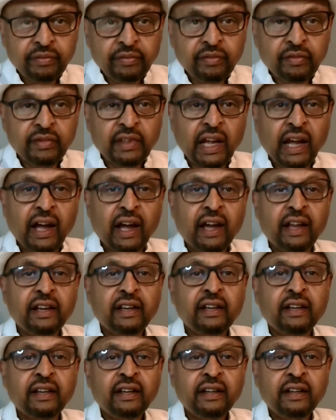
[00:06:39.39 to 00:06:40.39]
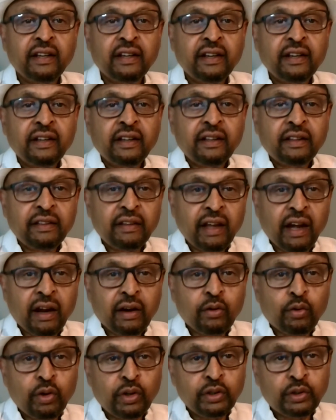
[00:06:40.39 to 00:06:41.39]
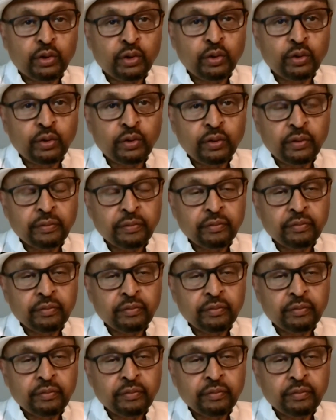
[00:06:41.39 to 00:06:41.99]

that they are going to